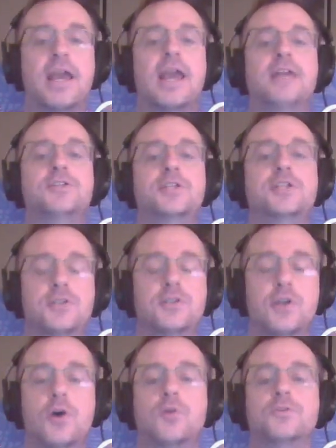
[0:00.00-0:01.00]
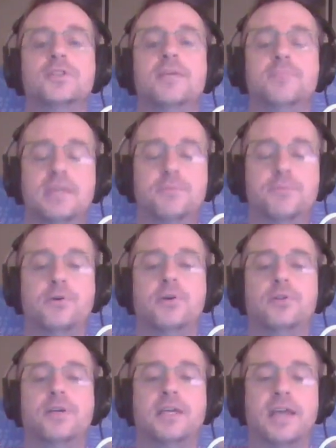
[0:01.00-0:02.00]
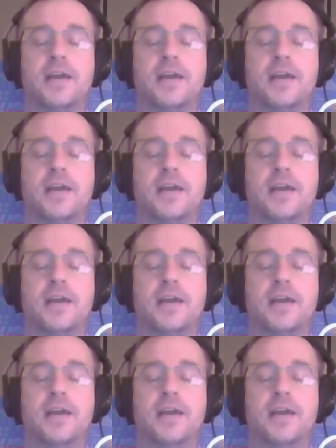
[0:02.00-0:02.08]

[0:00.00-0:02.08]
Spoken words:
and she knows that people are looking